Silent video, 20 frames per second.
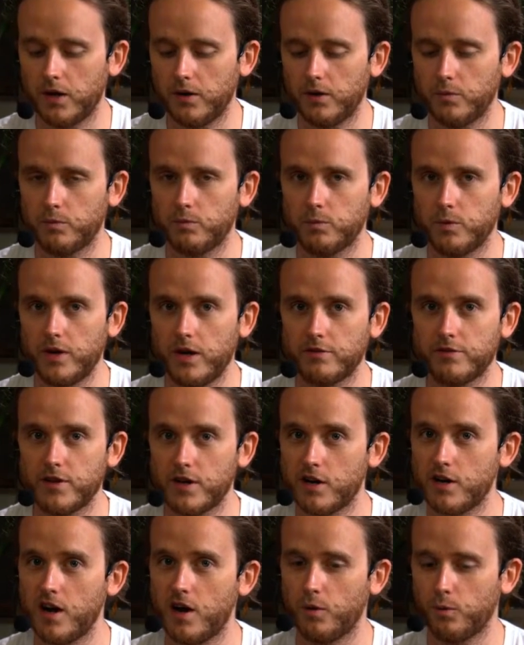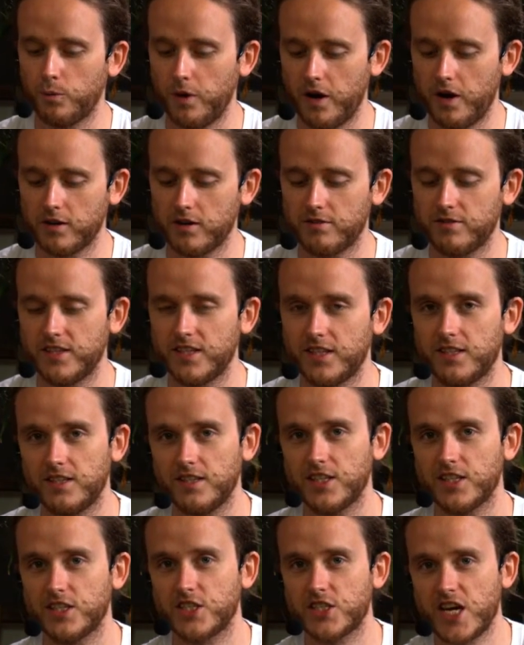we are very aware of
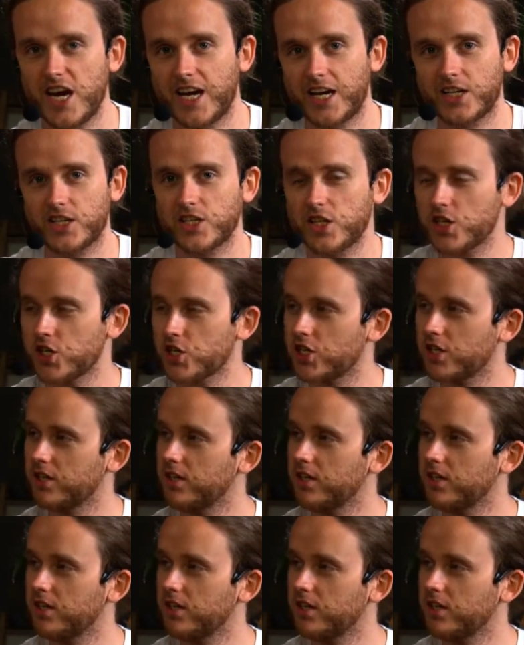the tank-tician